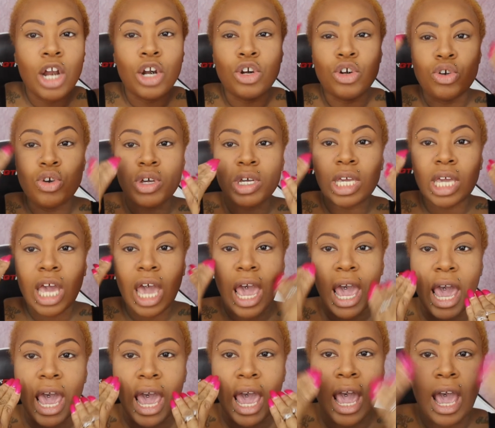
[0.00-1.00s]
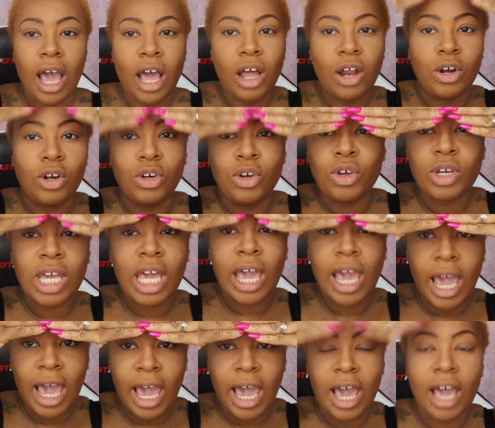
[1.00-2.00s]
look here look
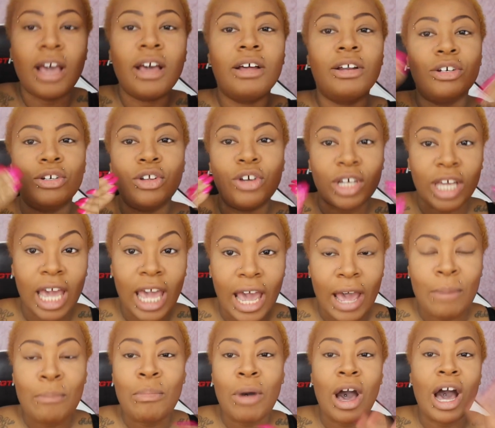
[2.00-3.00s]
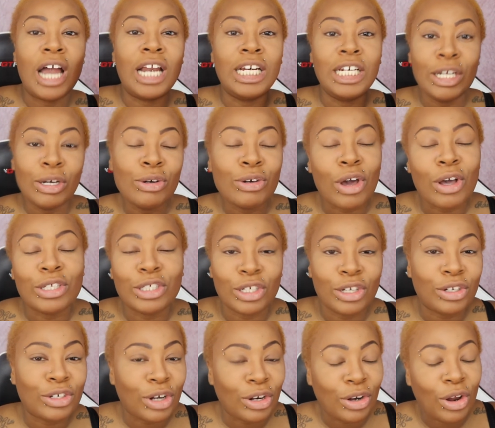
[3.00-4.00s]
here look here but a little goes a
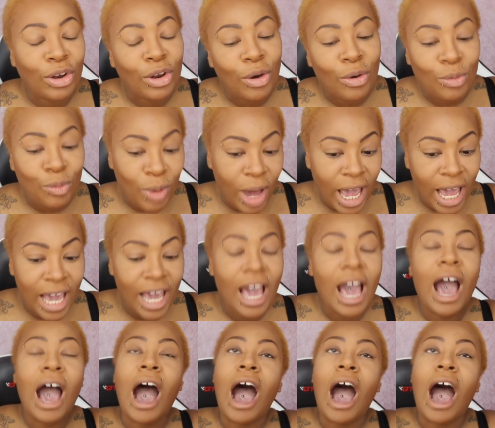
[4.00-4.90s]
long long long way